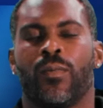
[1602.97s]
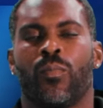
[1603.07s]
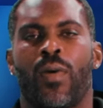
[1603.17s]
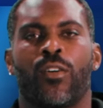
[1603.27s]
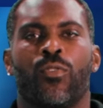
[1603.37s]

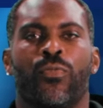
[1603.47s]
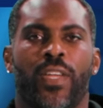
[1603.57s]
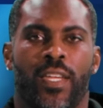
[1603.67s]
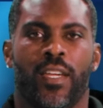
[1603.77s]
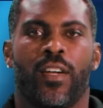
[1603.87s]
Michael
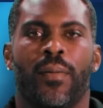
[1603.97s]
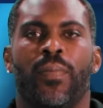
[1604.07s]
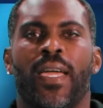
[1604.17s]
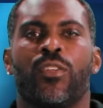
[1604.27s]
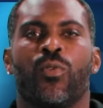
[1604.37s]
Vick here at
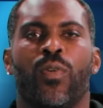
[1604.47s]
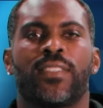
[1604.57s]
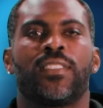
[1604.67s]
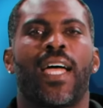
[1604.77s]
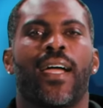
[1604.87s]

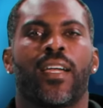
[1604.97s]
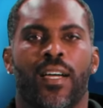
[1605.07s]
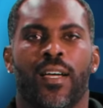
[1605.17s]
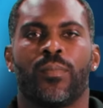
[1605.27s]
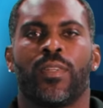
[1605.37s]

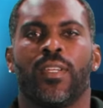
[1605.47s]
BetUS.com.